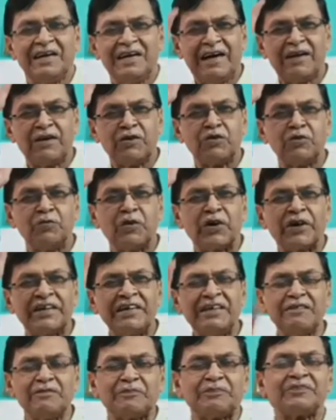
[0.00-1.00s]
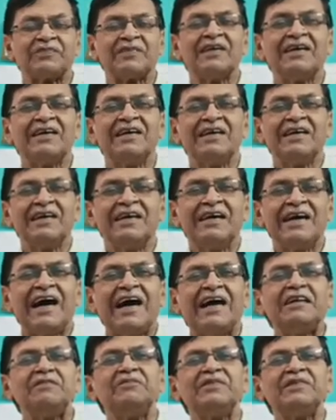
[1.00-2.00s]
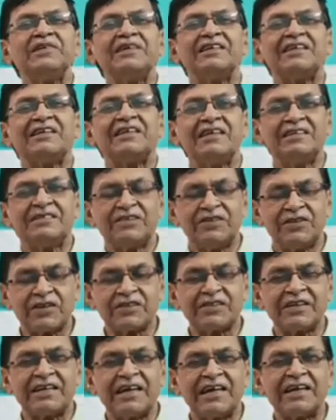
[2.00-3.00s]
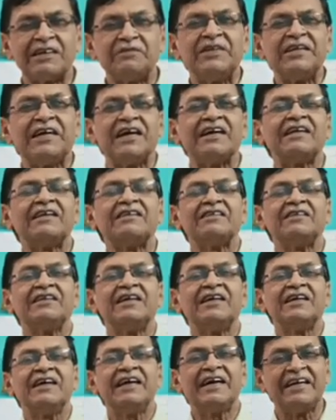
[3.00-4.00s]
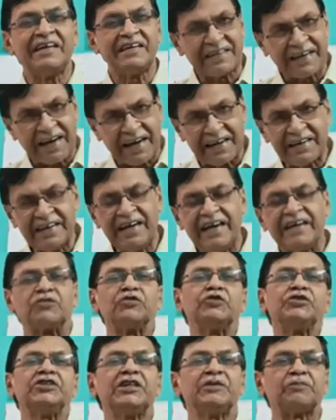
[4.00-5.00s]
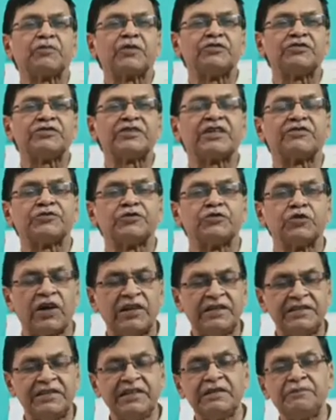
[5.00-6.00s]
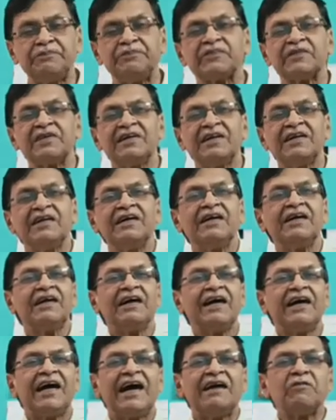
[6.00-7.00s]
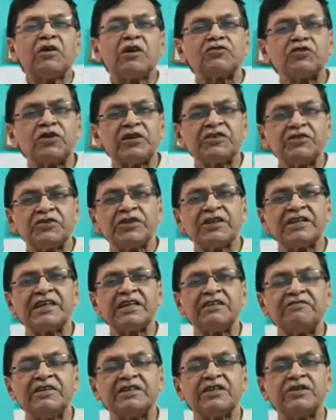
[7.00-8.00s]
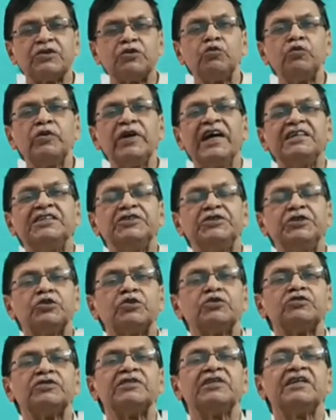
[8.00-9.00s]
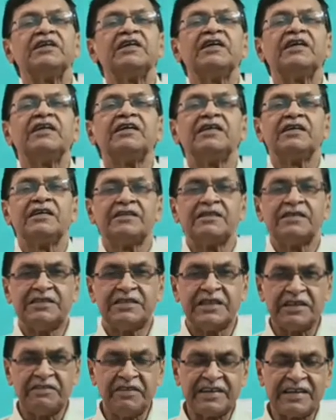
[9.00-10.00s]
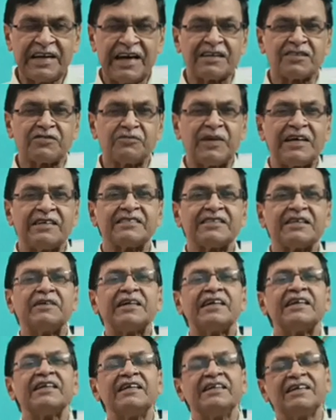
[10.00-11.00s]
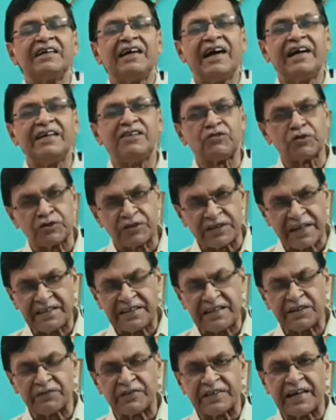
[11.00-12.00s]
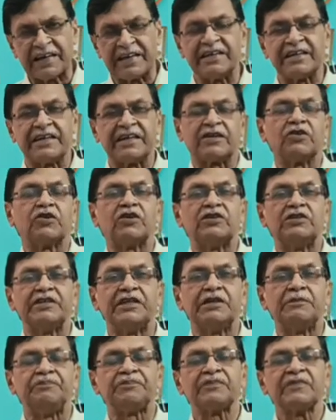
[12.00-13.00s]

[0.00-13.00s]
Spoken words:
Hello, good morning. I am Dr.Agam Dayal, a retired Associate Professor of Zoology. I am also associated with two NGOs, Jan Vikas Mahasabha and Society of Career Technology.